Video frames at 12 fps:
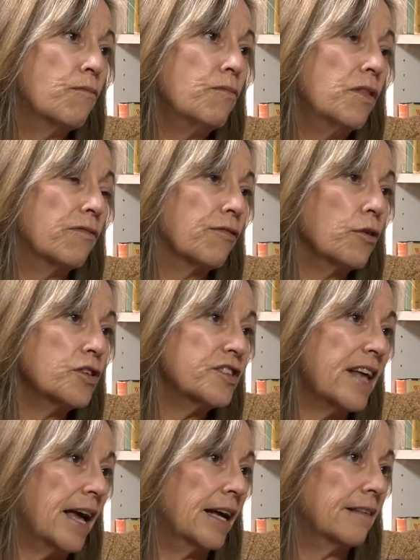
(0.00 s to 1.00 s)
the first
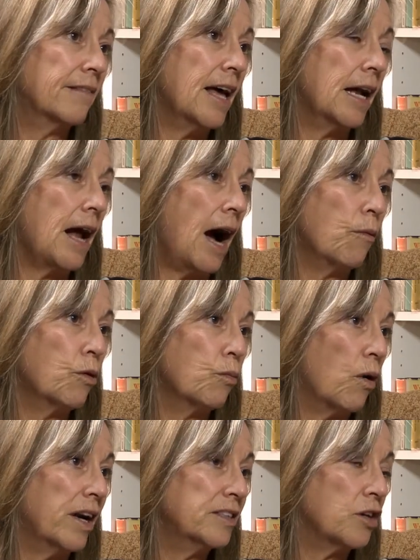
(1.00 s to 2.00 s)
thing that I would
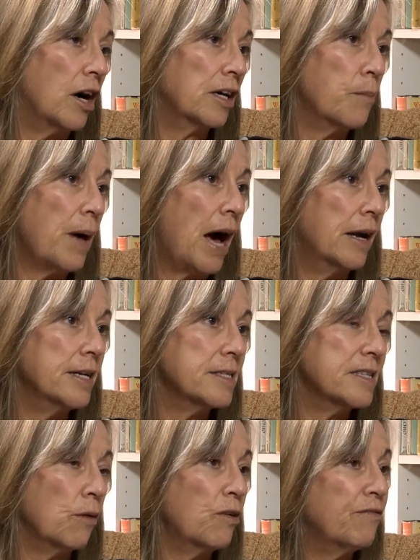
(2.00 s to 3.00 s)
want to talk about
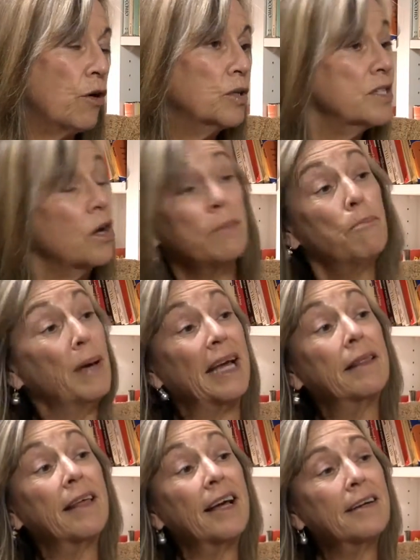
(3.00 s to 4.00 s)
is that we focus on
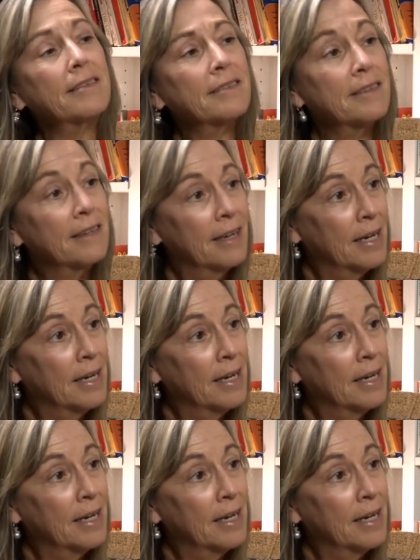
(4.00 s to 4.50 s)
big things,